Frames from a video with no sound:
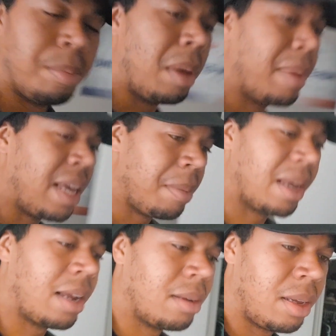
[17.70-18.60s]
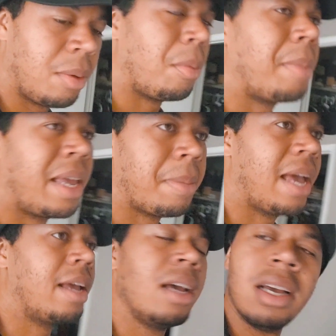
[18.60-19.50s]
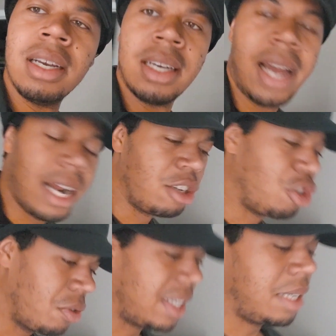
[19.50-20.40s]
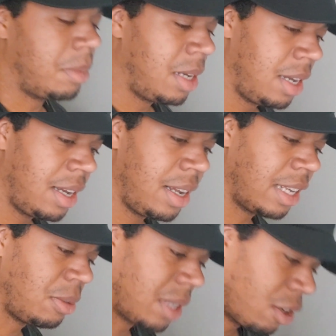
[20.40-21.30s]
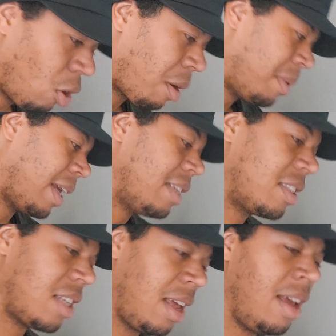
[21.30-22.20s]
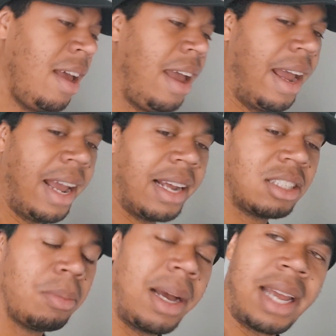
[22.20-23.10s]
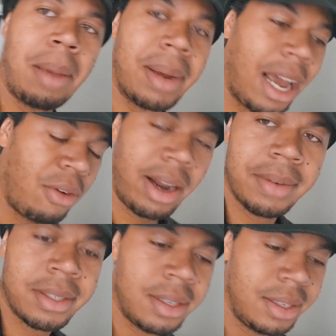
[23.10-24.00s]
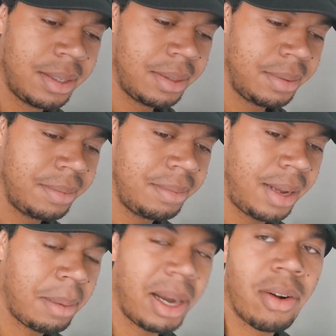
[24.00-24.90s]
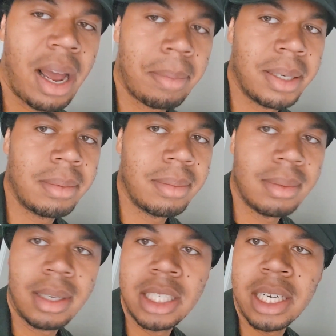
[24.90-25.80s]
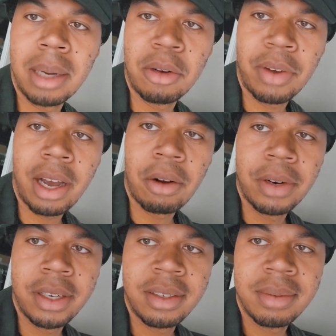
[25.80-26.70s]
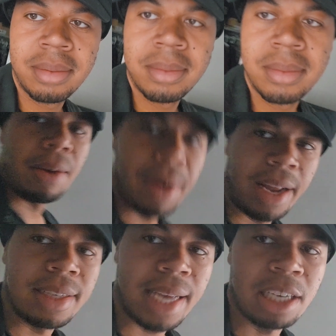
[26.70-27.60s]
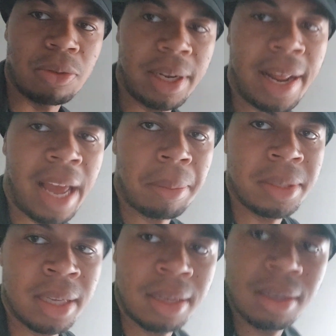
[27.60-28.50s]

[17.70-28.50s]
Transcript: Mimi Hime, or Mimi Hime, had a dream that she was in a dark place, and somebody came and got her out of it. And it made her happy. She kind of forgot already. And but that is the actual thing that happens.